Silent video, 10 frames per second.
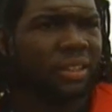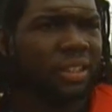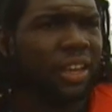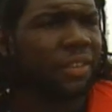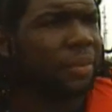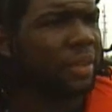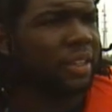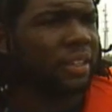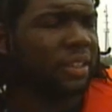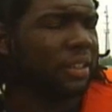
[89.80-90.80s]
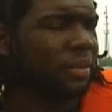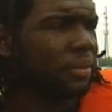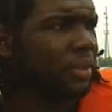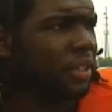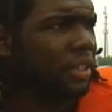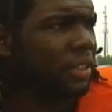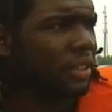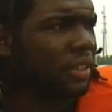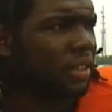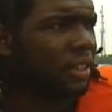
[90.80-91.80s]
Not for me. Um, it,
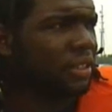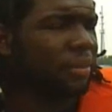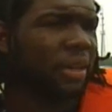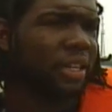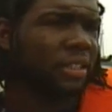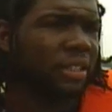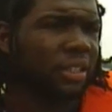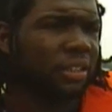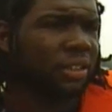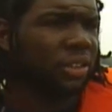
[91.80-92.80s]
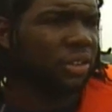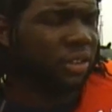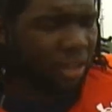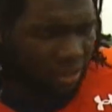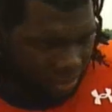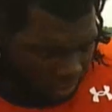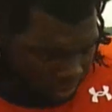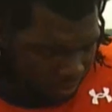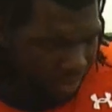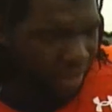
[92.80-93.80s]
it's a mindset. You know, all these
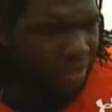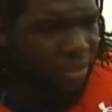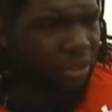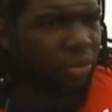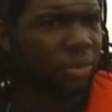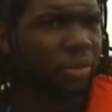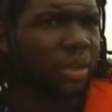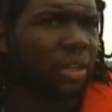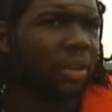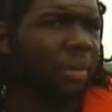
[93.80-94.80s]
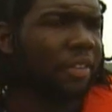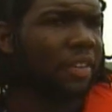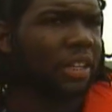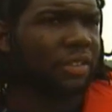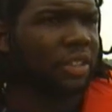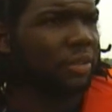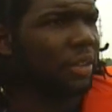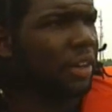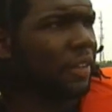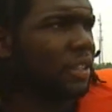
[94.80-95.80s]
are pads. You know, and my philosophy is
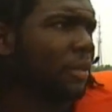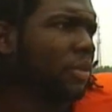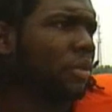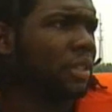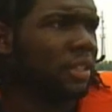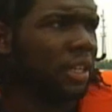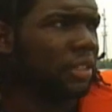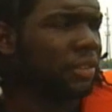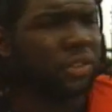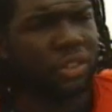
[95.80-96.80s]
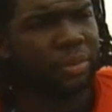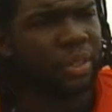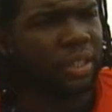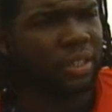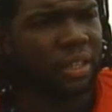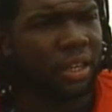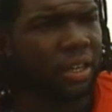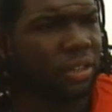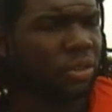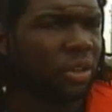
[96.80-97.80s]
whenever I step between these lines, it's full speed in anything
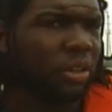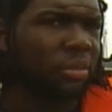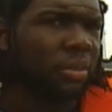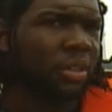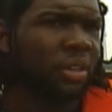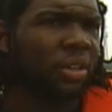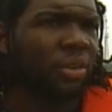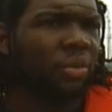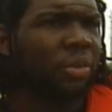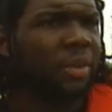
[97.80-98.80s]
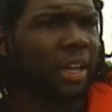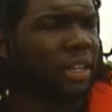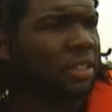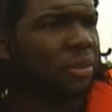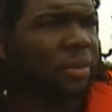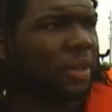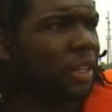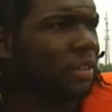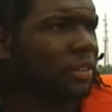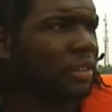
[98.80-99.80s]
I do. Um, we, like I said, we've been
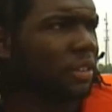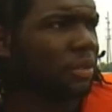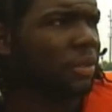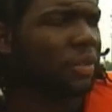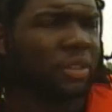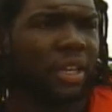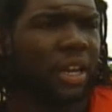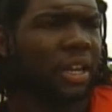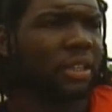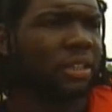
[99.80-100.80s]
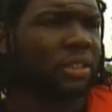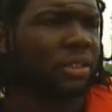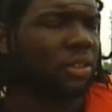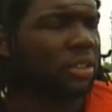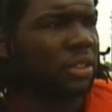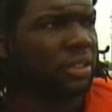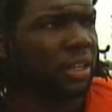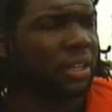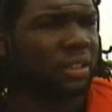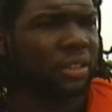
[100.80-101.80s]
hitting since we first got out here, so it's, it's
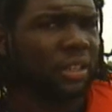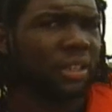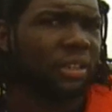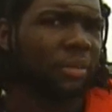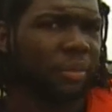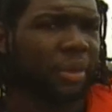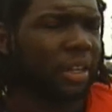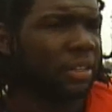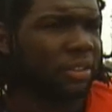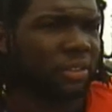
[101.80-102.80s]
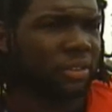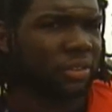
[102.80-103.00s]
not it's not nothing but pads on.